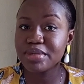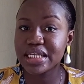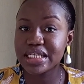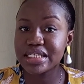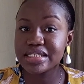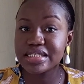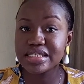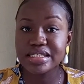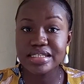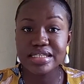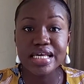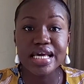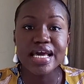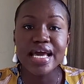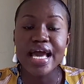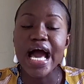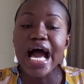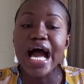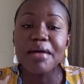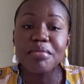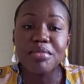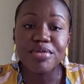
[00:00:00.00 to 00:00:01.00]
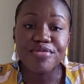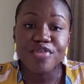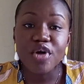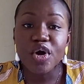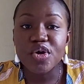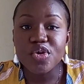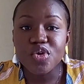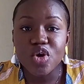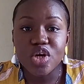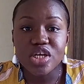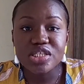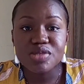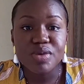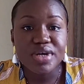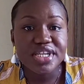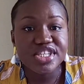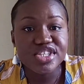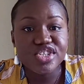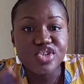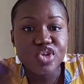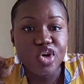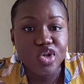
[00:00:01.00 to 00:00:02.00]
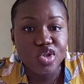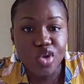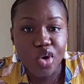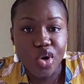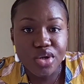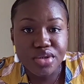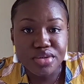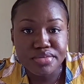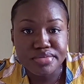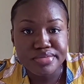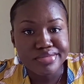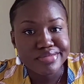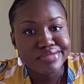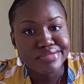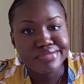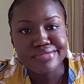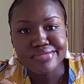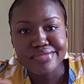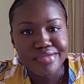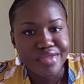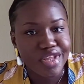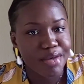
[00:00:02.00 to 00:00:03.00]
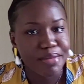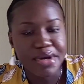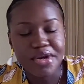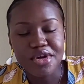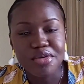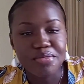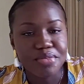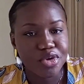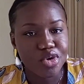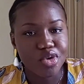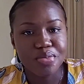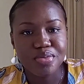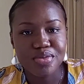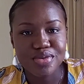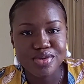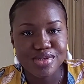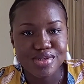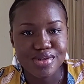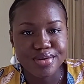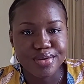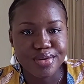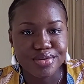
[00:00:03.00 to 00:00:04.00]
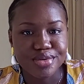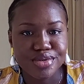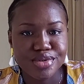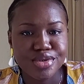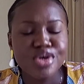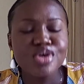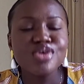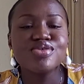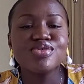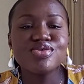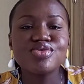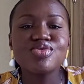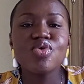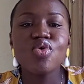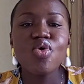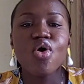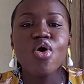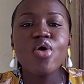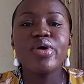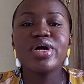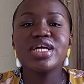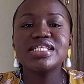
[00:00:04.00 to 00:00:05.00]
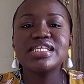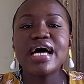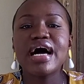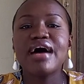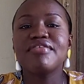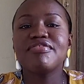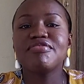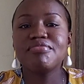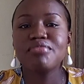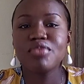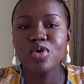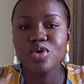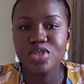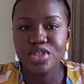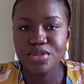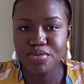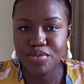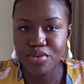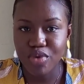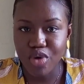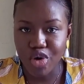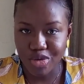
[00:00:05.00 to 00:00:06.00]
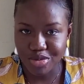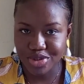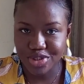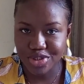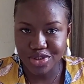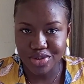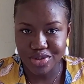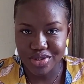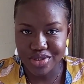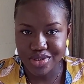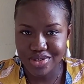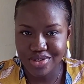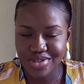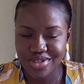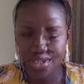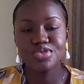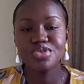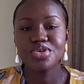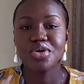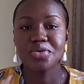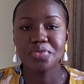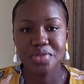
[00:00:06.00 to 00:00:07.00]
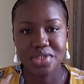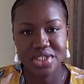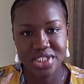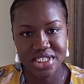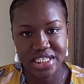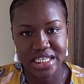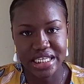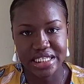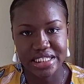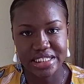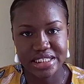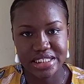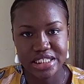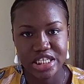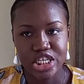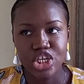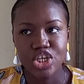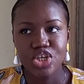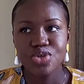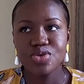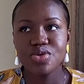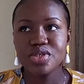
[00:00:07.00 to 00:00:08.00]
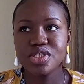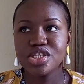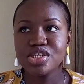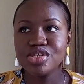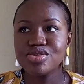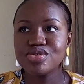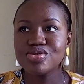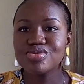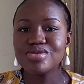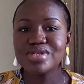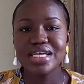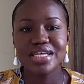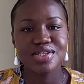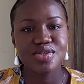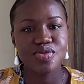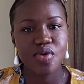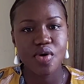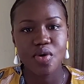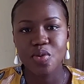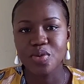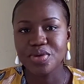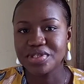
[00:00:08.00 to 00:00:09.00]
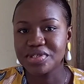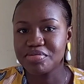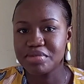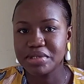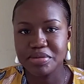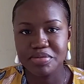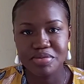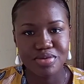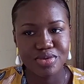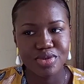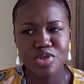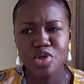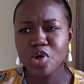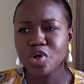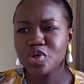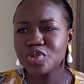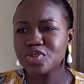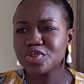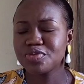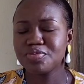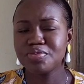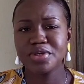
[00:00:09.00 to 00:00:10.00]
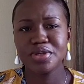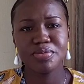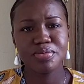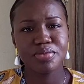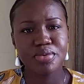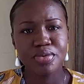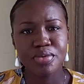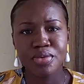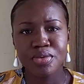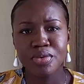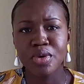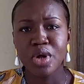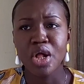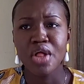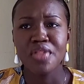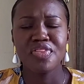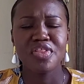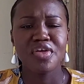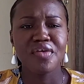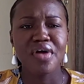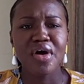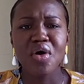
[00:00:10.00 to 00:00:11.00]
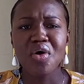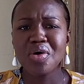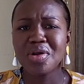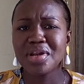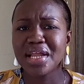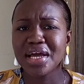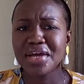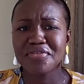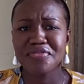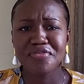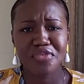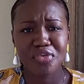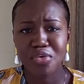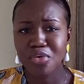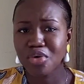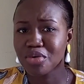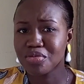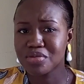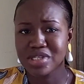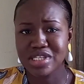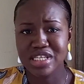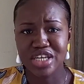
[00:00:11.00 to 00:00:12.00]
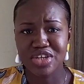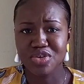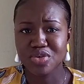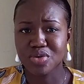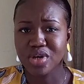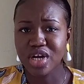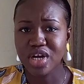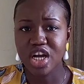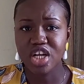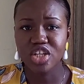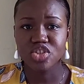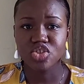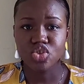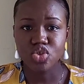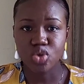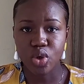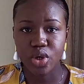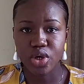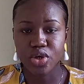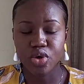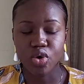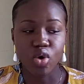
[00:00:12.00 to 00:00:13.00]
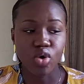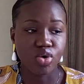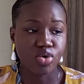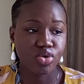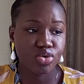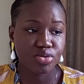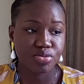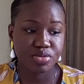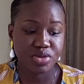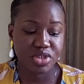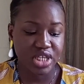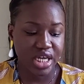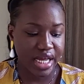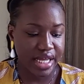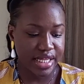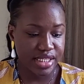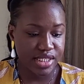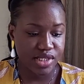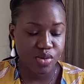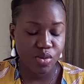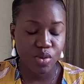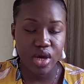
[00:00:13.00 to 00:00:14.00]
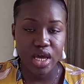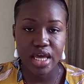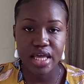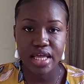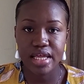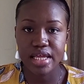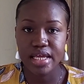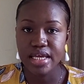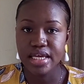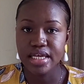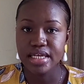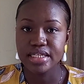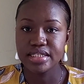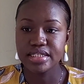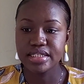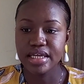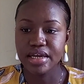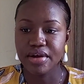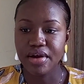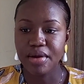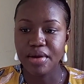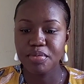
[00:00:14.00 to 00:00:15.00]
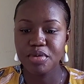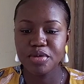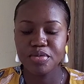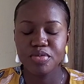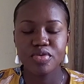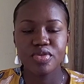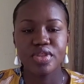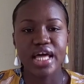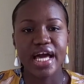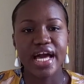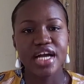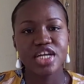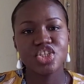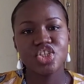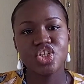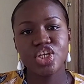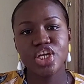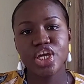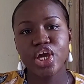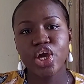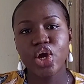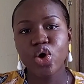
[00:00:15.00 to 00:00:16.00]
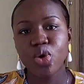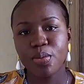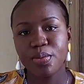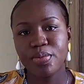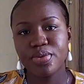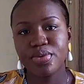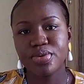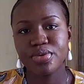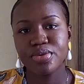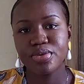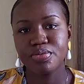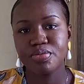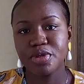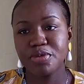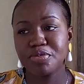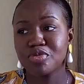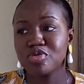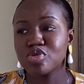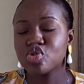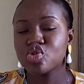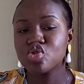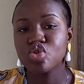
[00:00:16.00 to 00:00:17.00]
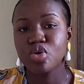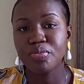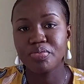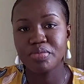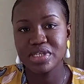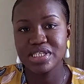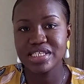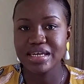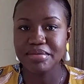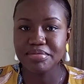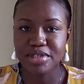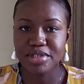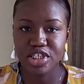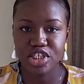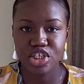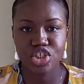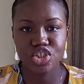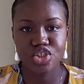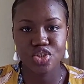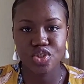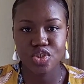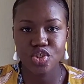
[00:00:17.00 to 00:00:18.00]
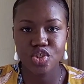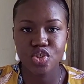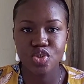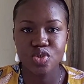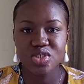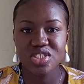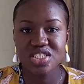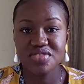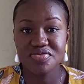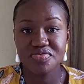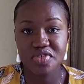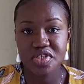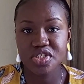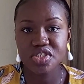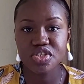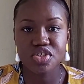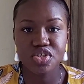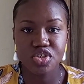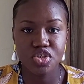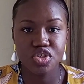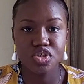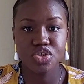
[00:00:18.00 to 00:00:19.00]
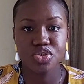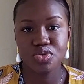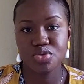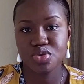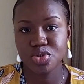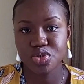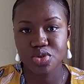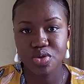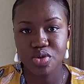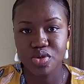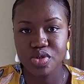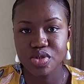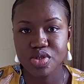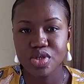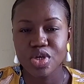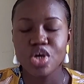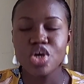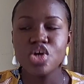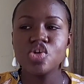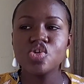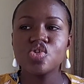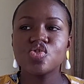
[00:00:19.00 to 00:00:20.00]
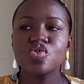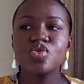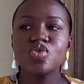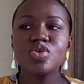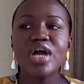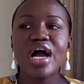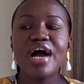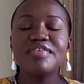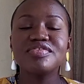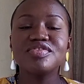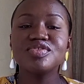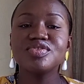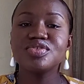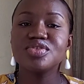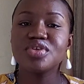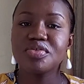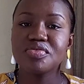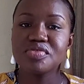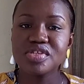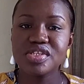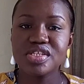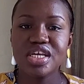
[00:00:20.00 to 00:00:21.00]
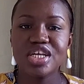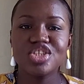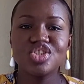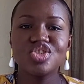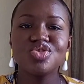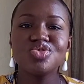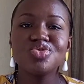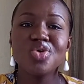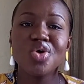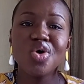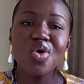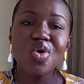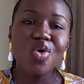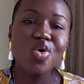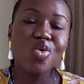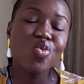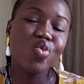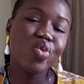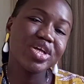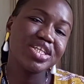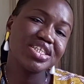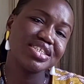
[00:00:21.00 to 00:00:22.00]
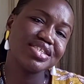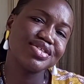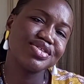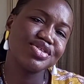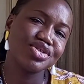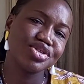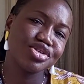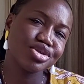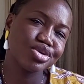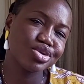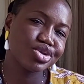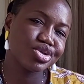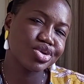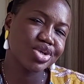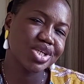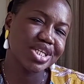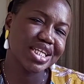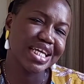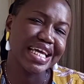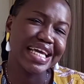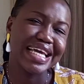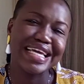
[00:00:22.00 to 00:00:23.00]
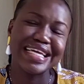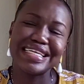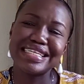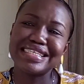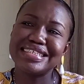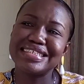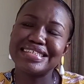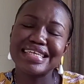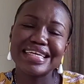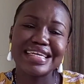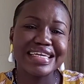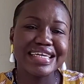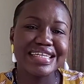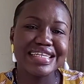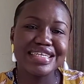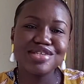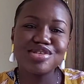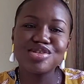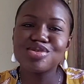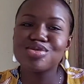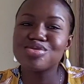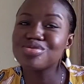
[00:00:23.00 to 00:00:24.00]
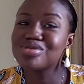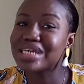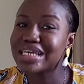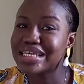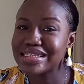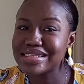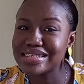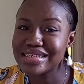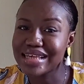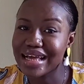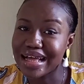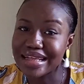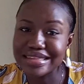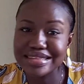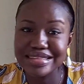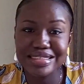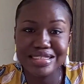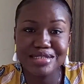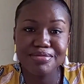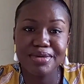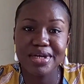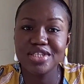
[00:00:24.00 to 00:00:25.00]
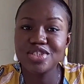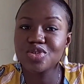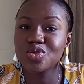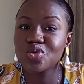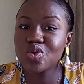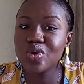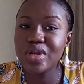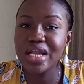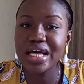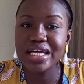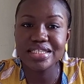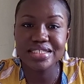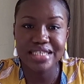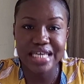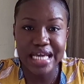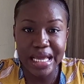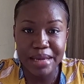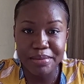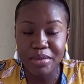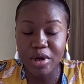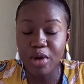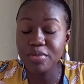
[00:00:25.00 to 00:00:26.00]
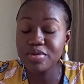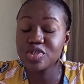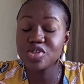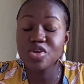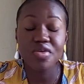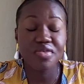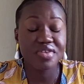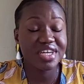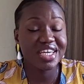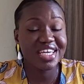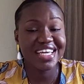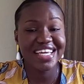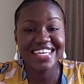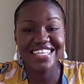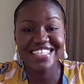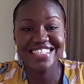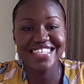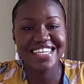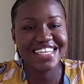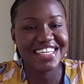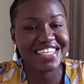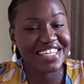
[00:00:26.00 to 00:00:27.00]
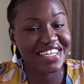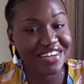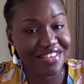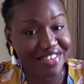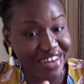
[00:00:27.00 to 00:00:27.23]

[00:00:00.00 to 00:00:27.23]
places, and before you know it, when it's your turn, there might not be open slots. So always have multiple options. Do your research. You need to network with people, talk to people. There are online forums that you can join, or group chats where there are people that actually help people submit applications to different institutions. So you have to do your research, know which institution is taking in students at this particular time. It's taking in